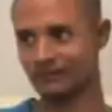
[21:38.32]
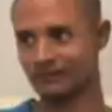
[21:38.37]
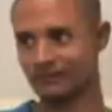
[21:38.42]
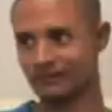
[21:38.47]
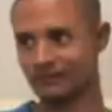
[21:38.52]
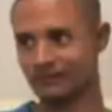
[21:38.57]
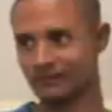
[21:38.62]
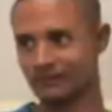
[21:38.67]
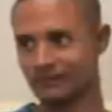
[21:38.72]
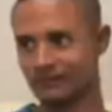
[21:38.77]

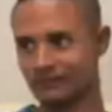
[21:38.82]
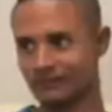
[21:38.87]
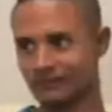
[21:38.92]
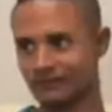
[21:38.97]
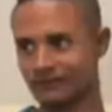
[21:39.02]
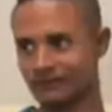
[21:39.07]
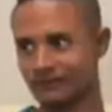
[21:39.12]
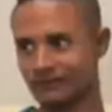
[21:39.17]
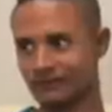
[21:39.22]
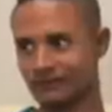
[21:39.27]

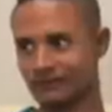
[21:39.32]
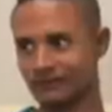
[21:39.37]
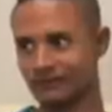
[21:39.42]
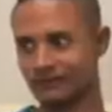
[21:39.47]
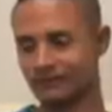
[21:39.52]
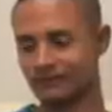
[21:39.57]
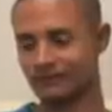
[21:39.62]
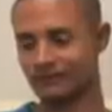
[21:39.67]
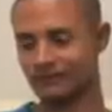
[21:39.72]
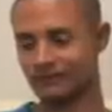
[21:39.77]

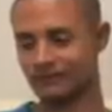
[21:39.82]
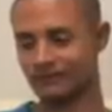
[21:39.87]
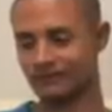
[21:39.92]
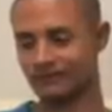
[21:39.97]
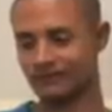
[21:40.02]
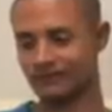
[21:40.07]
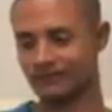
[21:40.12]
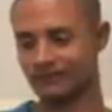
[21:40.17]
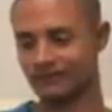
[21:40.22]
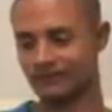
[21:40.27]

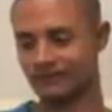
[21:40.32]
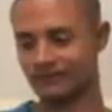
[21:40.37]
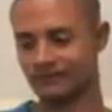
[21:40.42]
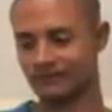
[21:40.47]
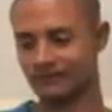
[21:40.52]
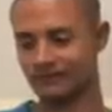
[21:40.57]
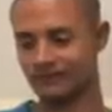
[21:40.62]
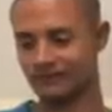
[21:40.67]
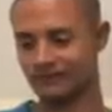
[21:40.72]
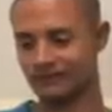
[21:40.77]

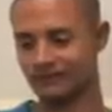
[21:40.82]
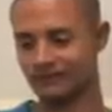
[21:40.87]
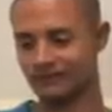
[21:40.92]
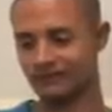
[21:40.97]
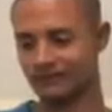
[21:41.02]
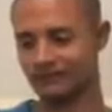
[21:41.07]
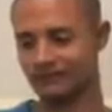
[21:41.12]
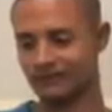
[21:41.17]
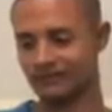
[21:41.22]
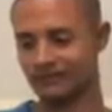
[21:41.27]

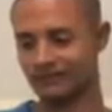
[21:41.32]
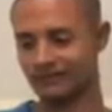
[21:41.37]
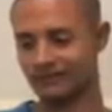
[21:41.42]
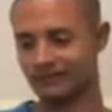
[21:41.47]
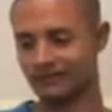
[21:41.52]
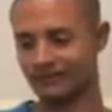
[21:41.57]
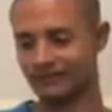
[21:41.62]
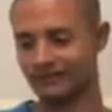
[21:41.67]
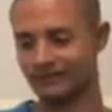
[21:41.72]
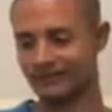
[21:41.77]

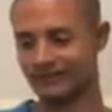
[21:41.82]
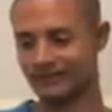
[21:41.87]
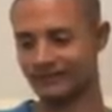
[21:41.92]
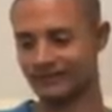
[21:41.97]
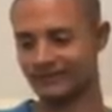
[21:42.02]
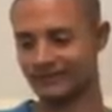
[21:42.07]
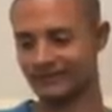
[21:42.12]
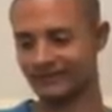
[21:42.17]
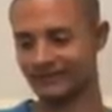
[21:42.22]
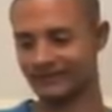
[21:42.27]

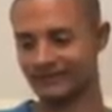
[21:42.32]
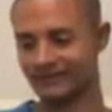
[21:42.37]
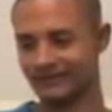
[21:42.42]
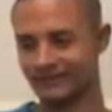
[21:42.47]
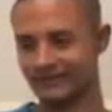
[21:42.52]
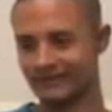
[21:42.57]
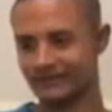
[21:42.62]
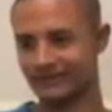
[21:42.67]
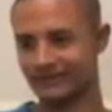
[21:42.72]
(silent)